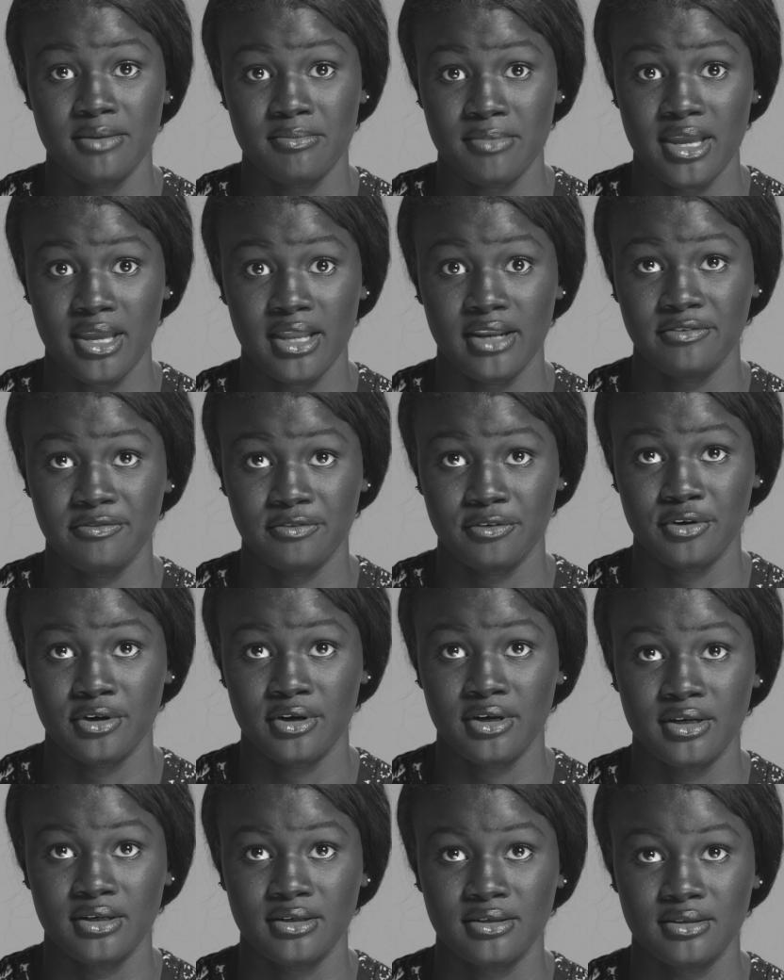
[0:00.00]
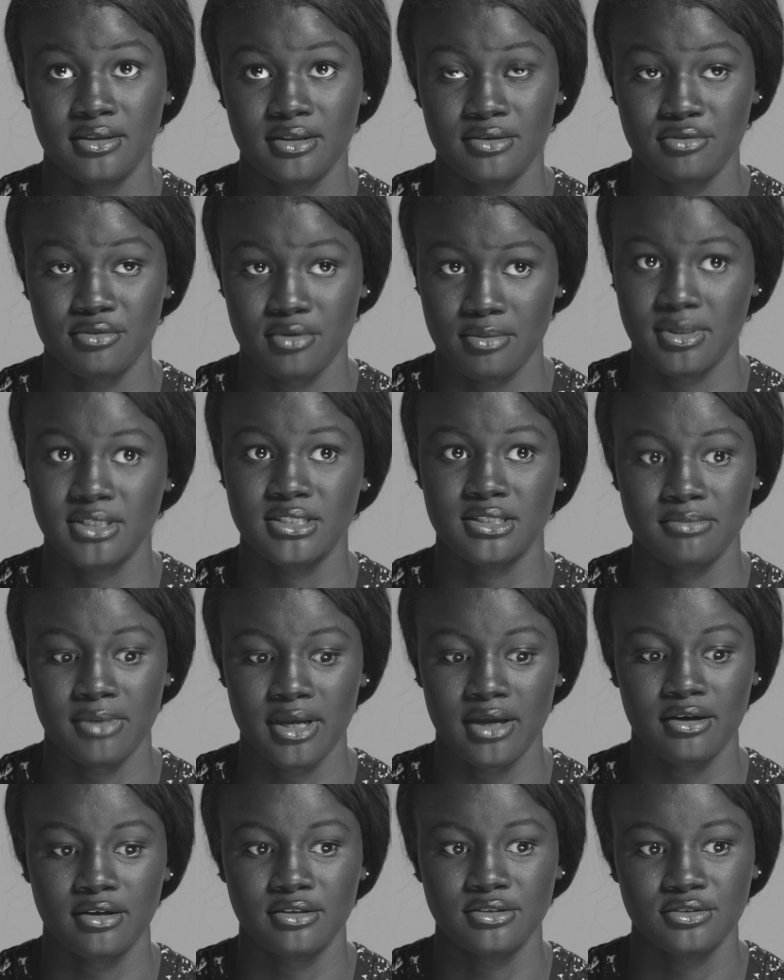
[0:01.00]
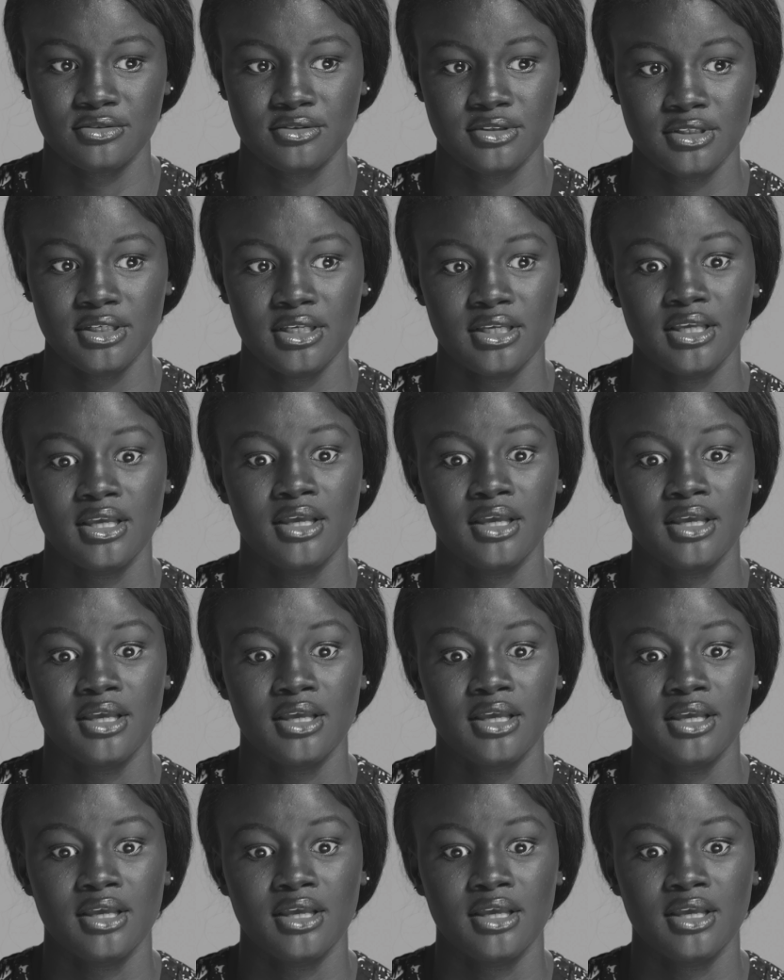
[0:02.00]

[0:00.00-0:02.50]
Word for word: made it for the women in my country.